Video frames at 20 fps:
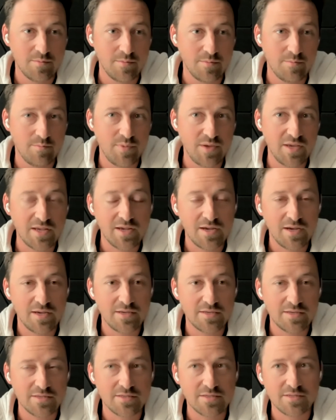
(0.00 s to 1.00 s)

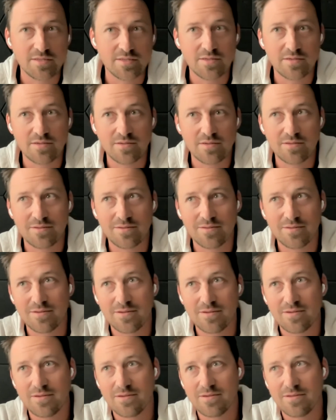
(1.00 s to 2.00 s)
because
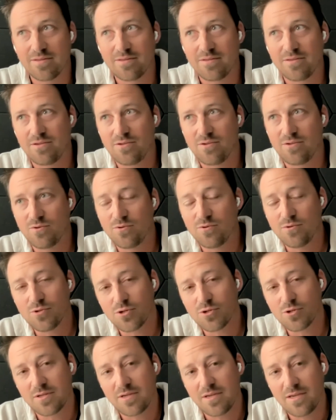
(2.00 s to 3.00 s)

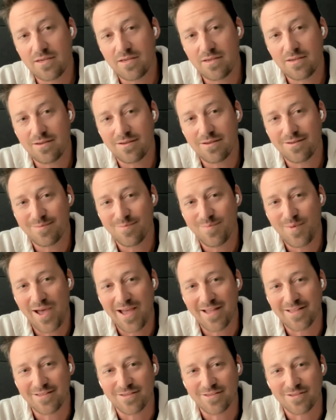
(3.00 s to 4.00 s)
usually
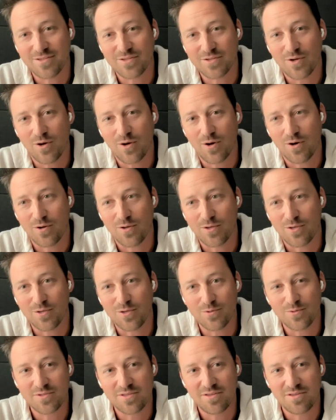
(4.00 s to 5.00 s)
patents are
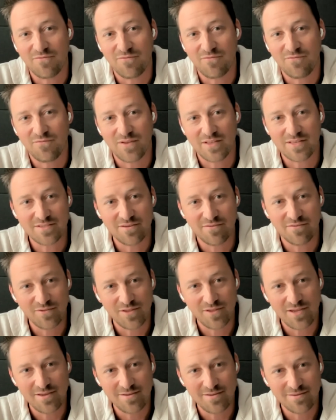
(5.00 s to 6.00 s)
used
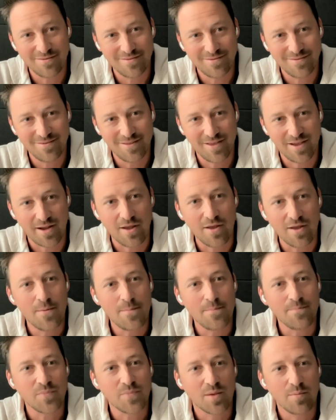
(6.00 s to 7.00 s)
defensively. Like
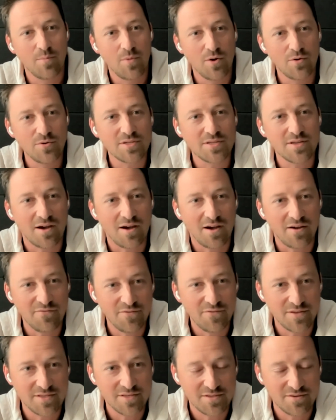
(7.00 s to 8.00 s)
most
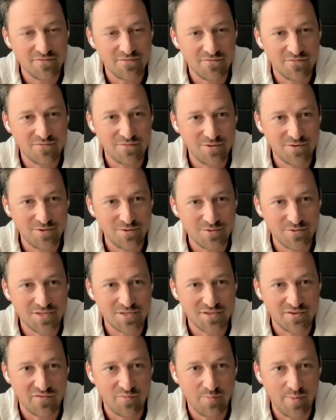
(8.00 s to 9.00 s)
offensive
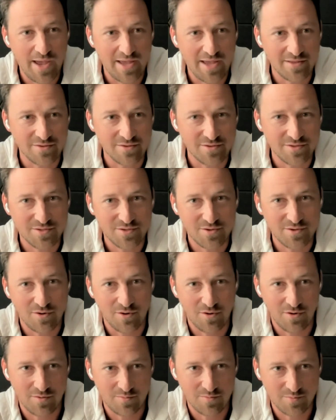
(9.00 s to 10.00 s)
uses of patents
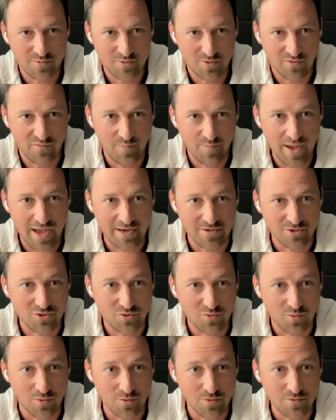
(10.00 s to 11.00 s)
are sort of patent
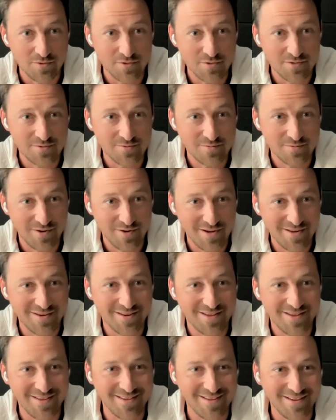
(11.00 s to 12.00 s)
trolls, right?
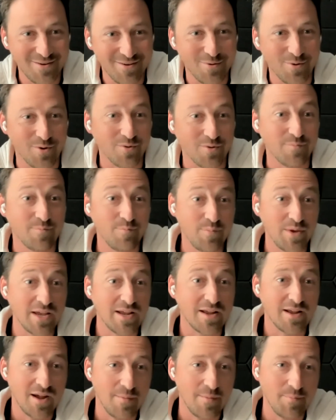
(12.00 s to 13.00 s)
Or
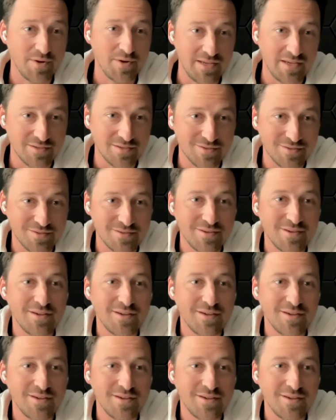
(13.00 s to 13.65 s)
big companies